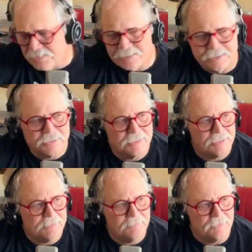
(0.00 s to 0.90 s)
it
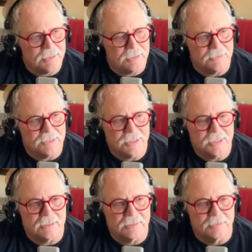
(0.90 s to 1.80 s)
seemed really
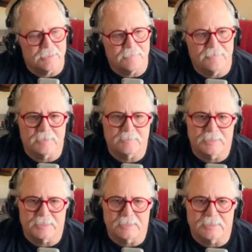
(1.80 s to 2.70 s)
articulate on the finger
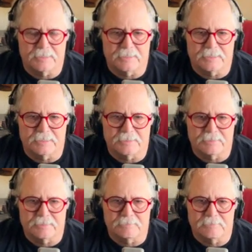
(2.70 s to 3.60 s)
picking
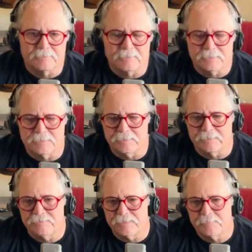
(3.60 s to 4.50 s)
when you're doing
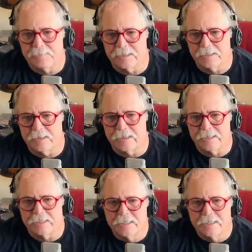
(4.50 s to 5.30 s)
finger picking on it.